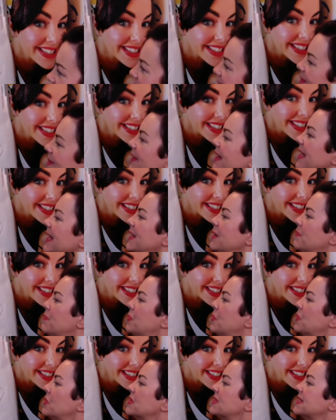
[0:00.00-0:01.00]
we're going to
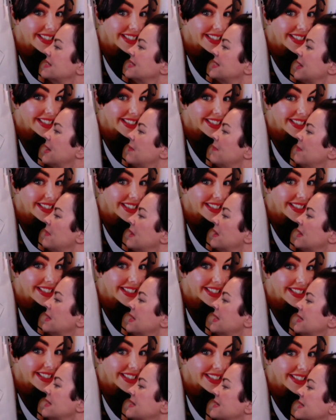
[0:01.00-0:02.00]
put some
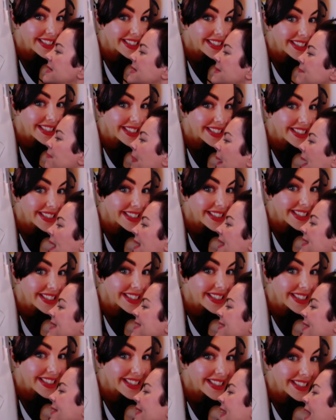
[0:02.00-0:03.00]
spikes
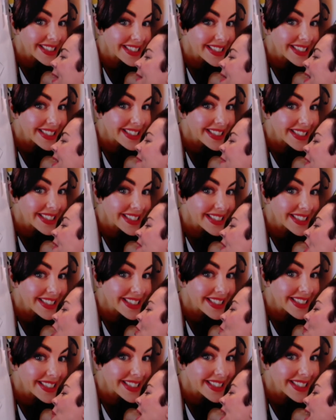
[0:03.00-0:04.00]
on. Now, even though
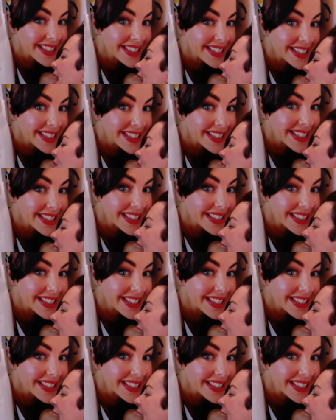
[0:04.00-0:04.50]
we haven't